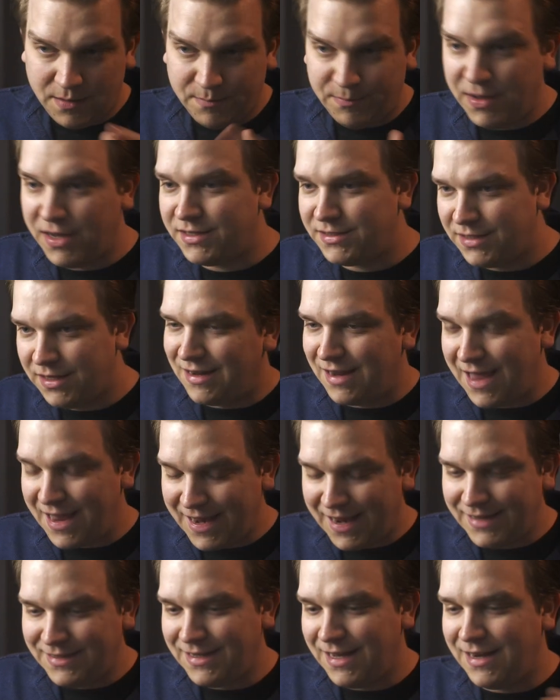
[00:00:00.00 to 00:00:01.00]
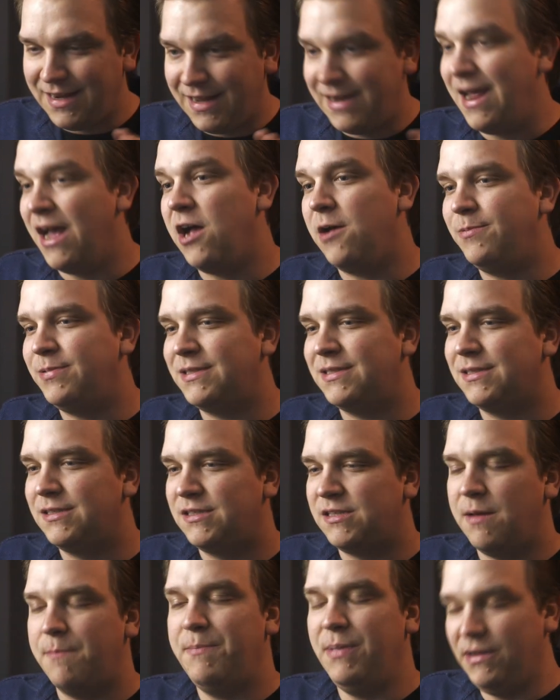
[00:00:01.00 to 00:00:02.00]
But like I said, it helps
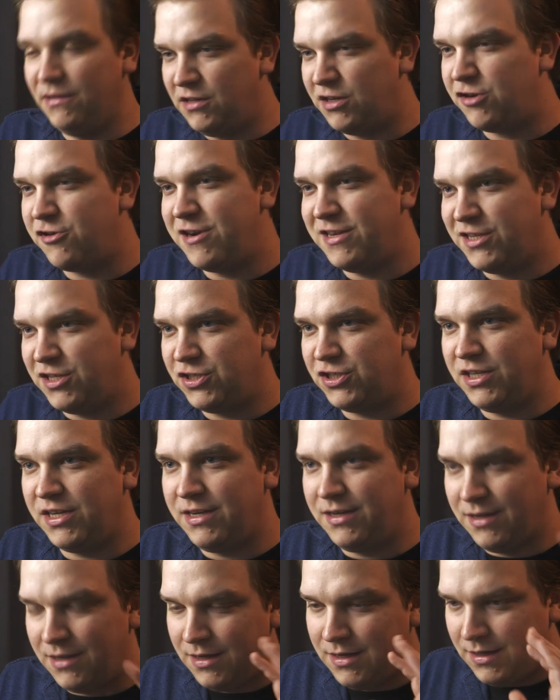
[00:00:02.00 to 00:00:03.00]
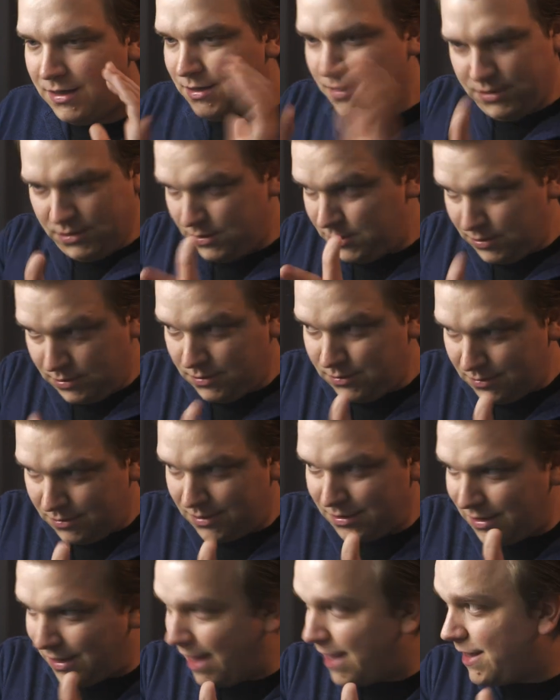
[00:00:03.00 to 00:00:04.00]
to build a transition
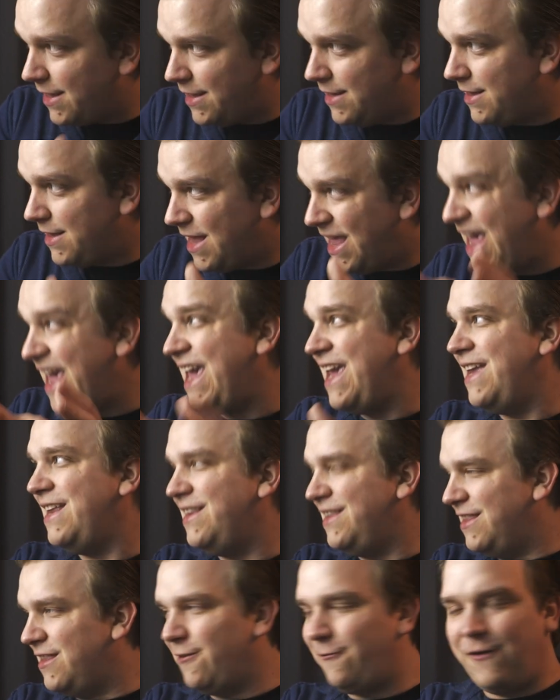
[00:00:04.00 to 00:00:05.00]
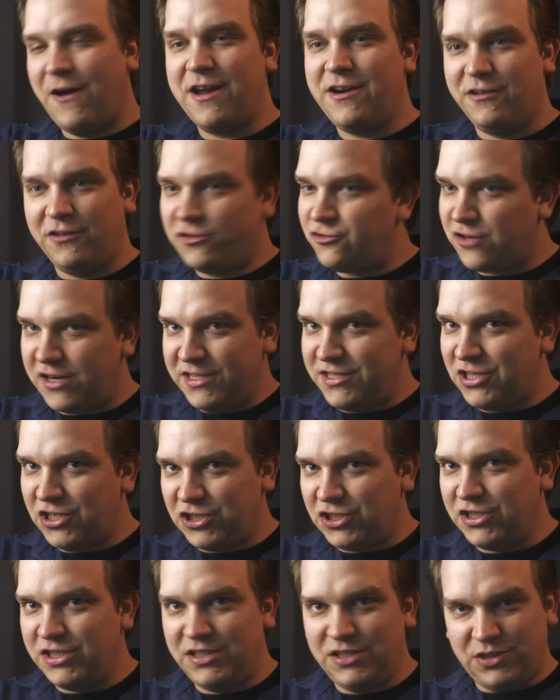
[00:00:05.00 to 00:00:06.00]
like in the final
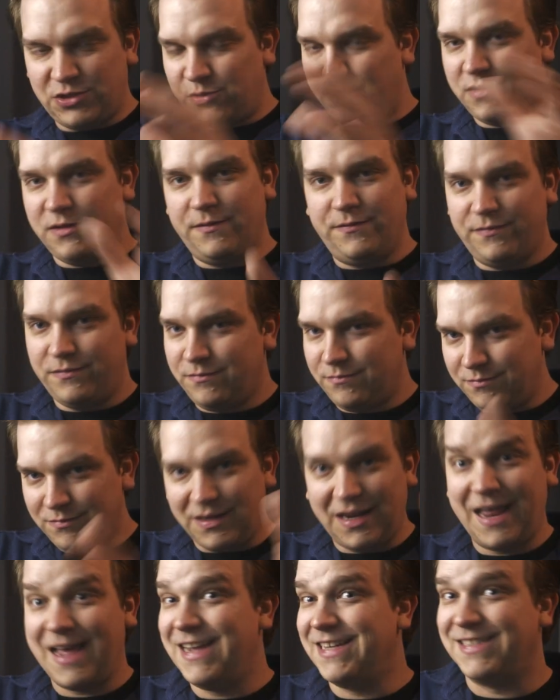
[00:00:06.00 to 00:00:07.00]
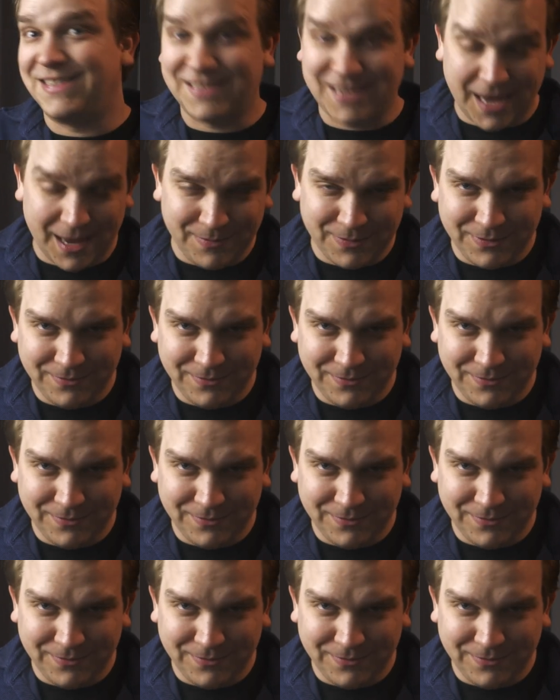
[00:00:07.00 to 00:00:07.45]
transition sort of landscape.